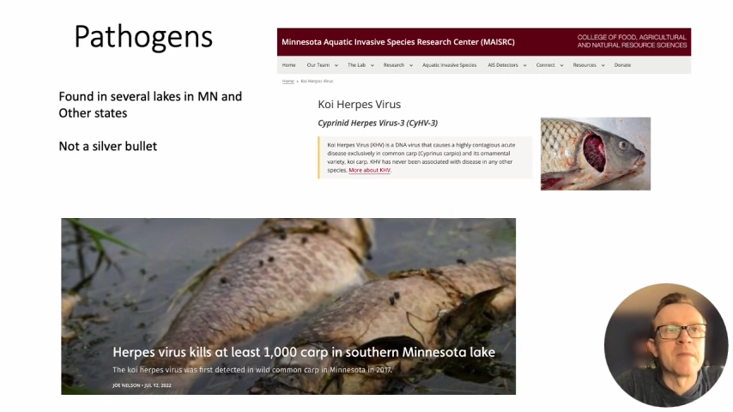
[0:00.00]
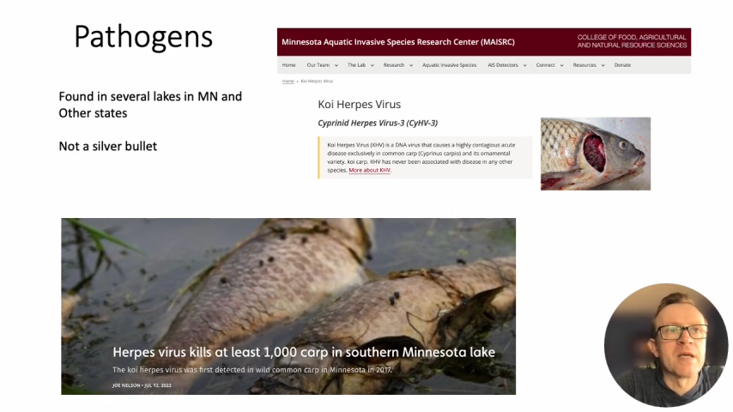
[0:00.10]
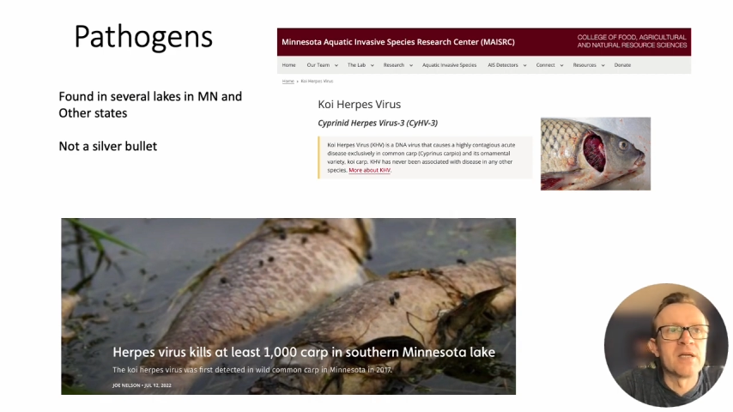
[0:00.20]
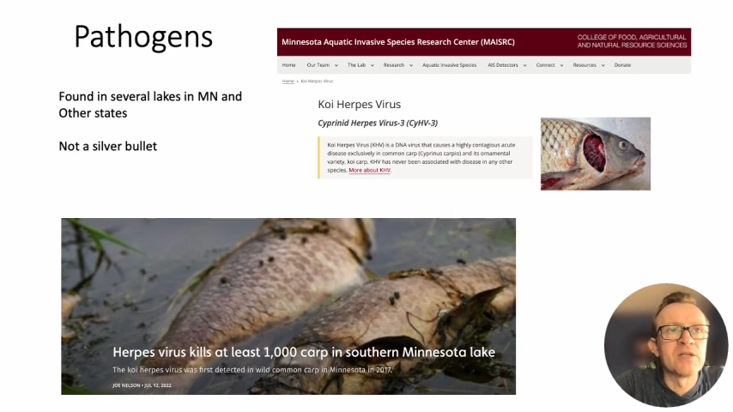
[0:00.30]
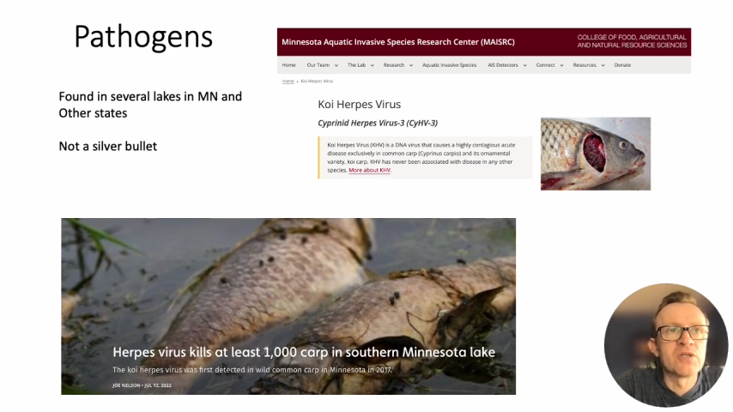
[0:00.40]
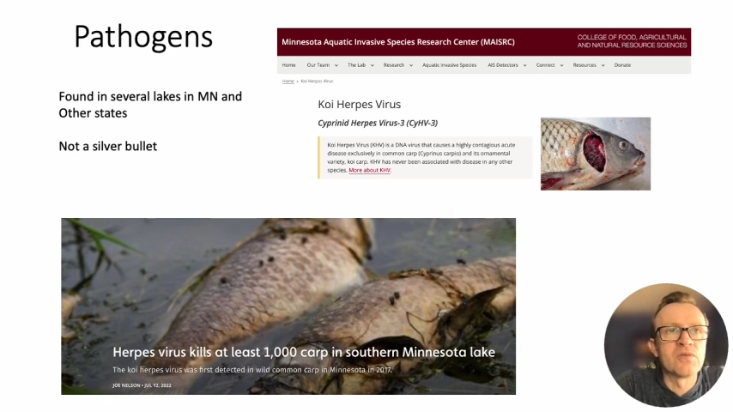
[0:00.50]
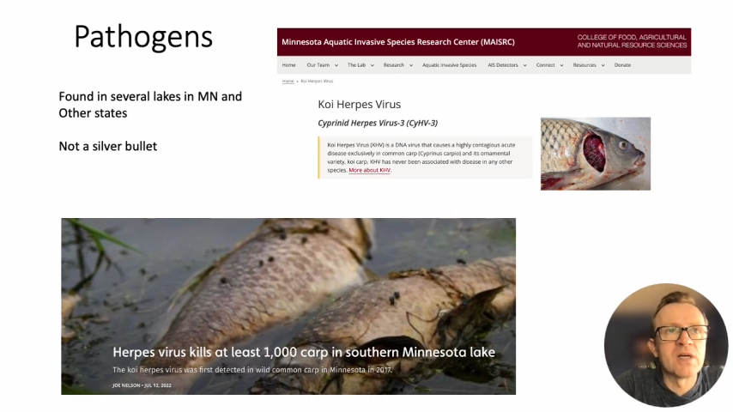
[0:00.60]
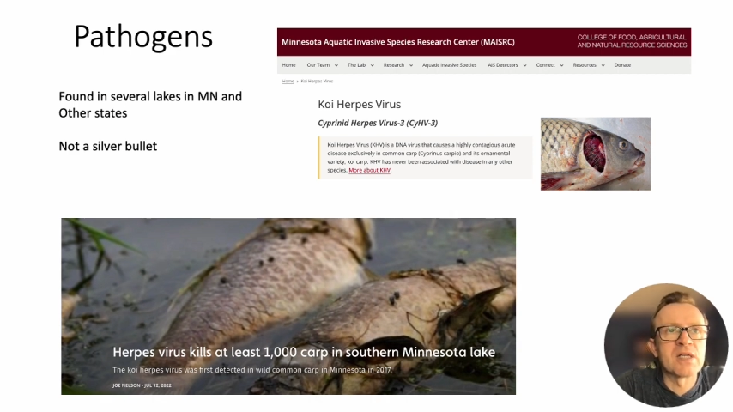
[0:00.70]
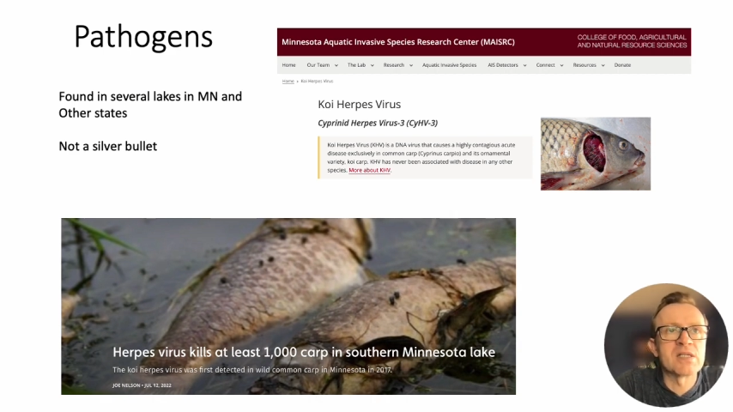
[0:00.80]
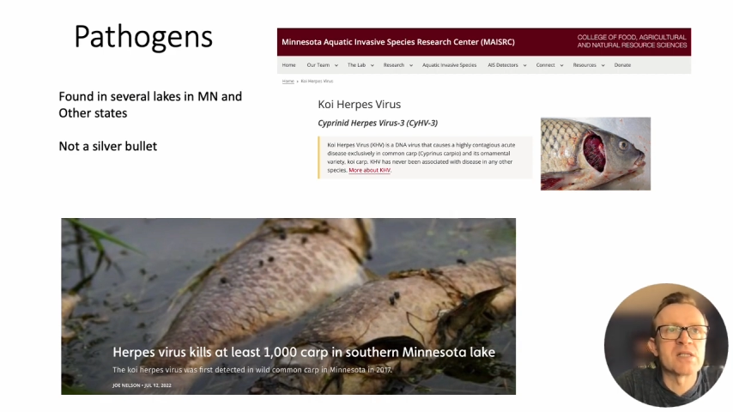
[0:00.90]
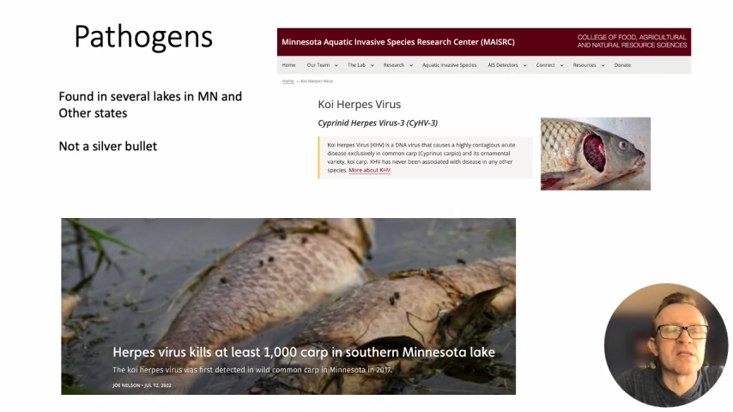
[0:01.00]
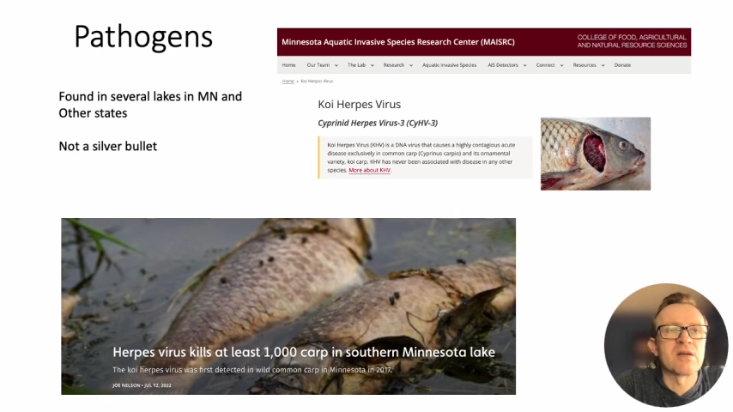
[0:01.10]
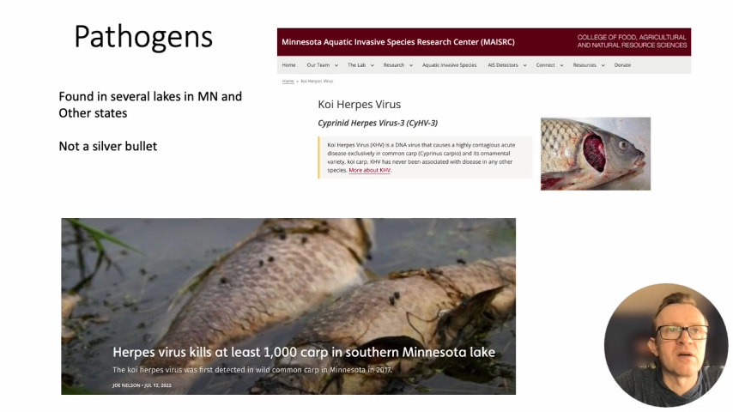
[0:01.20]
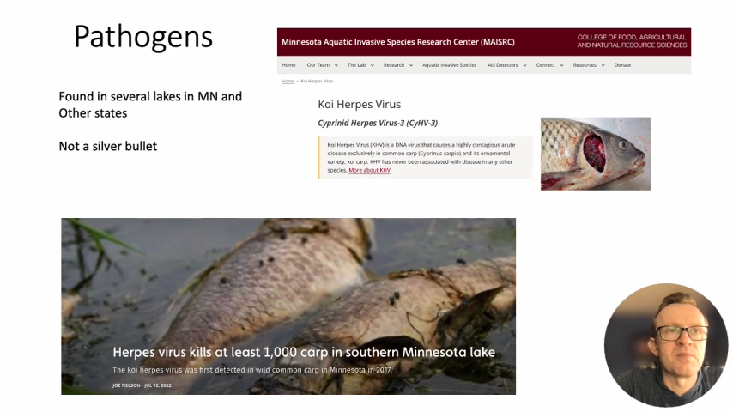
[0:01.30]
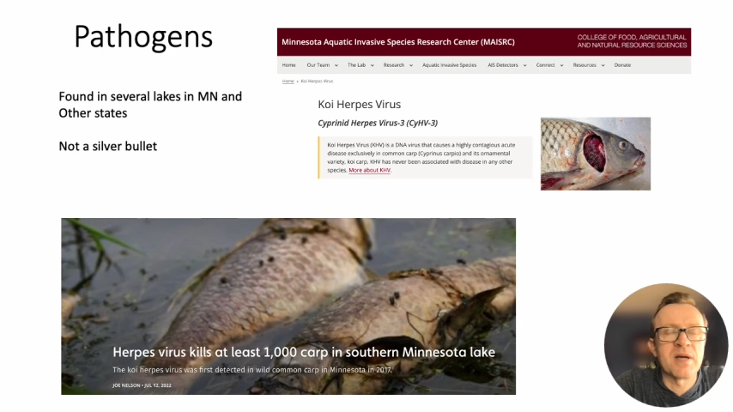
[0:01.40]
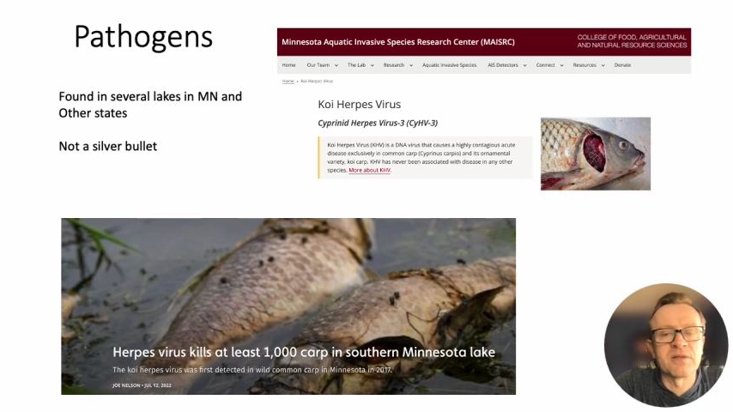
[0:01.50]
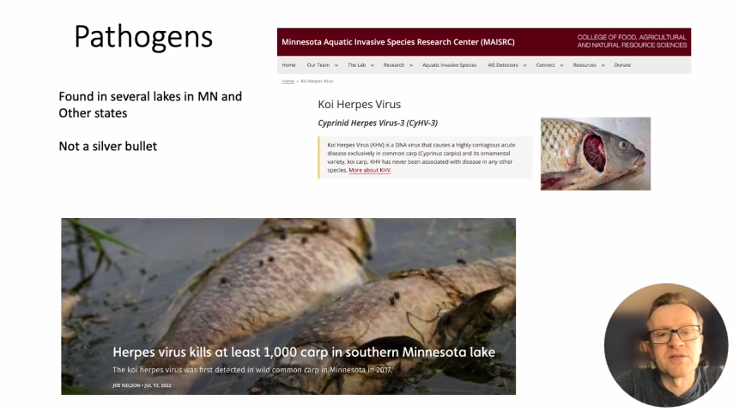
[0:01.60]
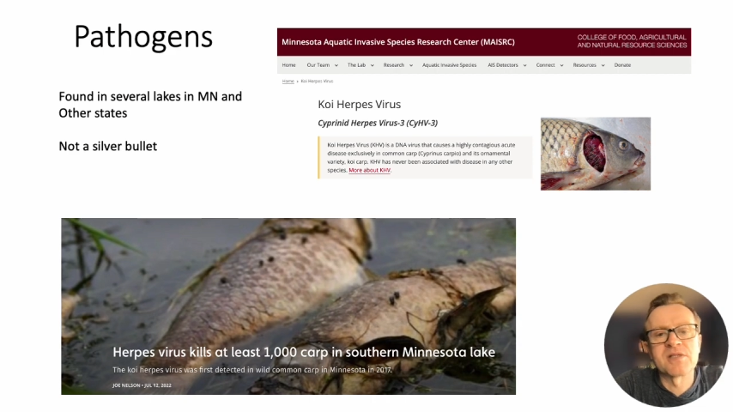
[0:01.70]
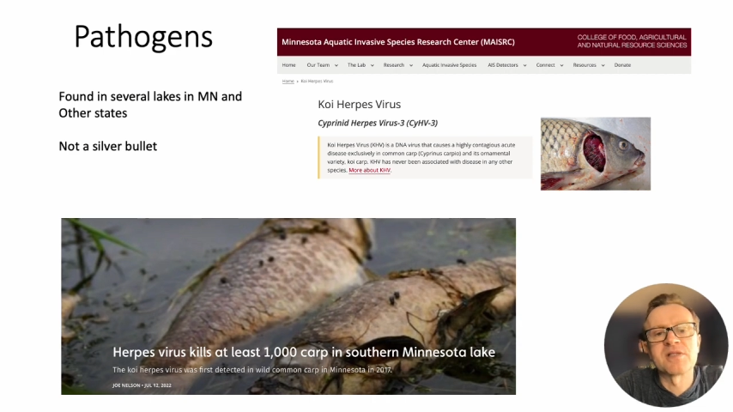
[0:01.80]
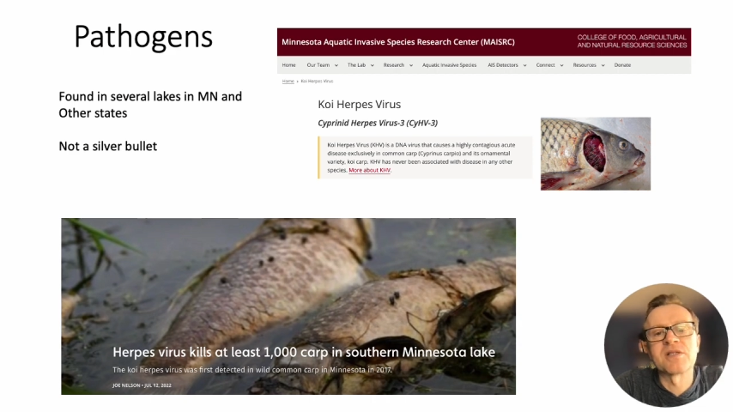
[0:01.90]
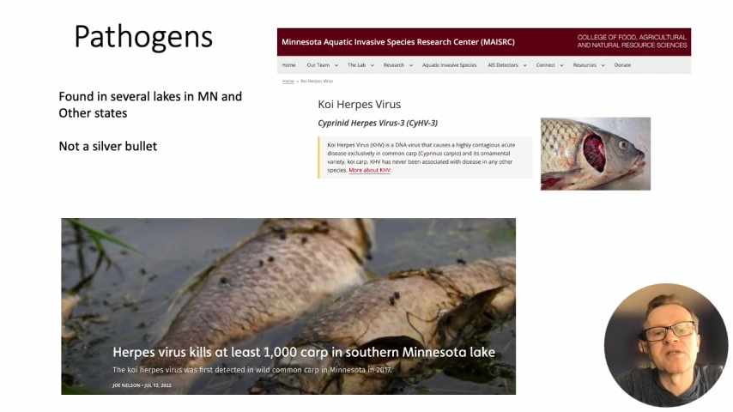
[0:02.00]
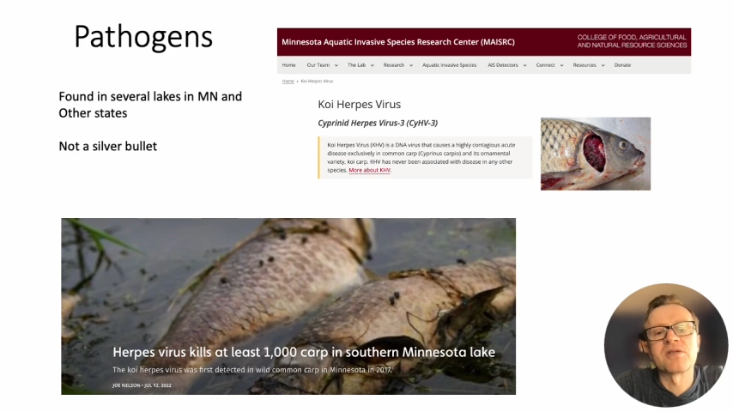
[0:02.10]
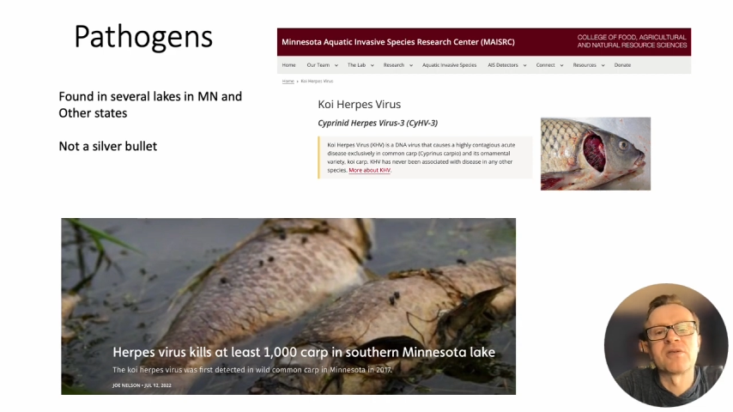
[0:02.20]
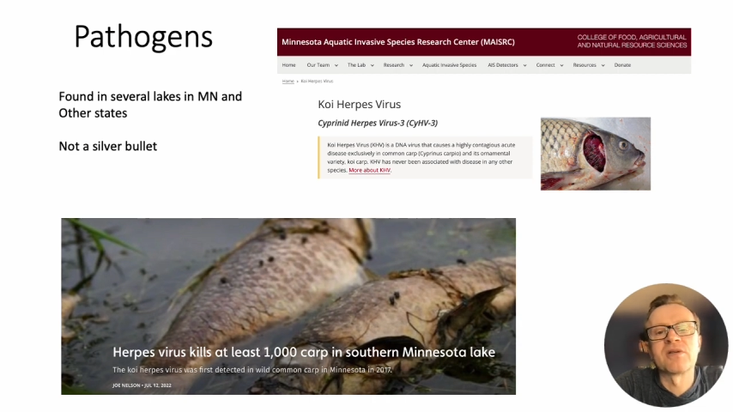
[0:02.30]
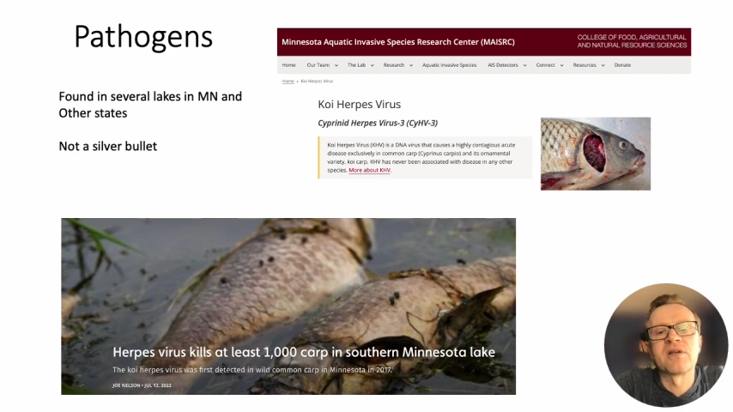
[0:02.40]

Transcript: In the US, carp pathogens such as koi